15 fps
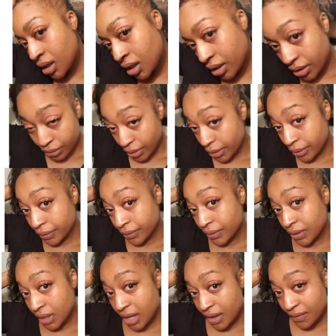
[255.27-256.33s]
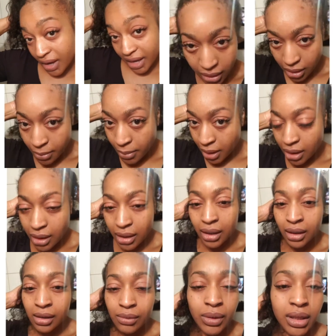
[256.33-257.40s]
the growth that I have had
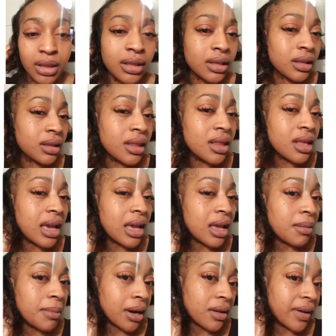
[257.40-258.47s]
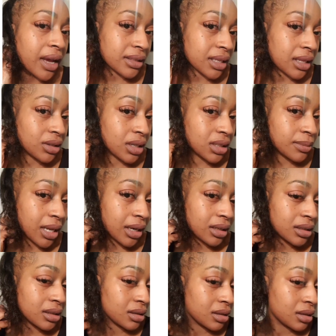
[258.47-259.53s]
immediately with the amount of hairs that they
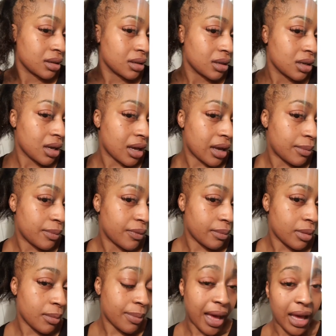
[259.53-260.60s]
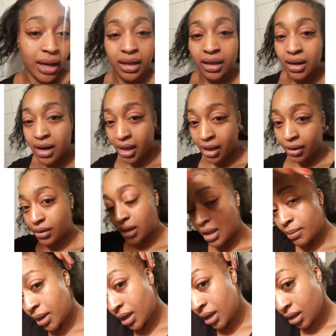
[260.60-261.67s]
transplanted from the back. Now
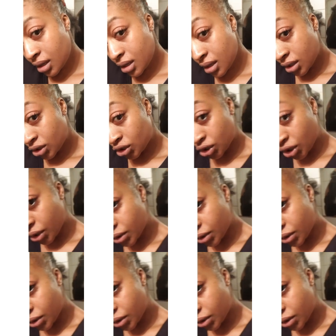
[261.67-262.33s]
let me show